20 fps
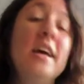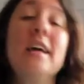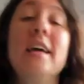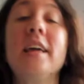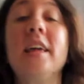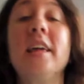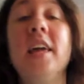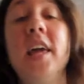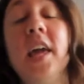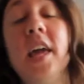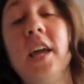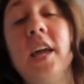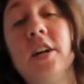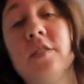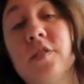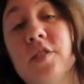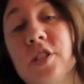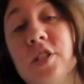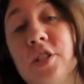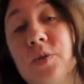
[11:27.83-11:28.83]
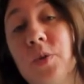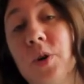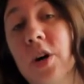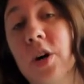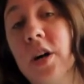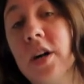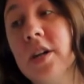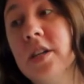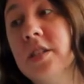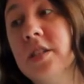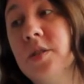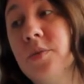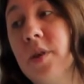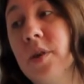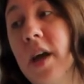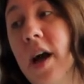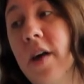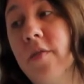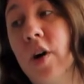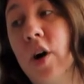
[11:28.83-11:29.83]
King of Swords. We
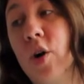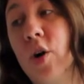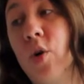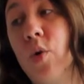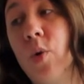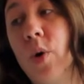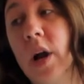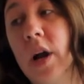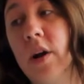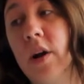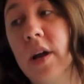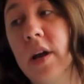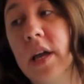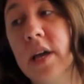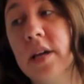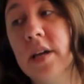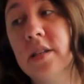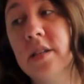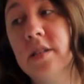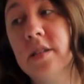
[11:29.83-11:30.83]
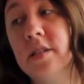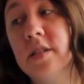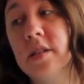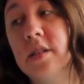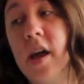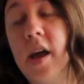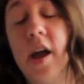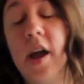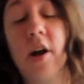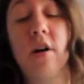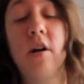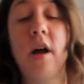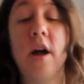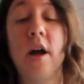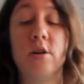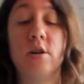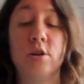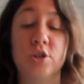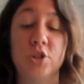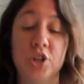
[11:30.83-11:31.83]
have Aquarius, air
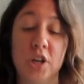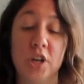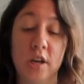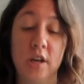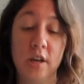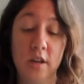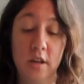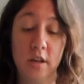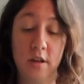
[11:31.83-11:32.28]
energy.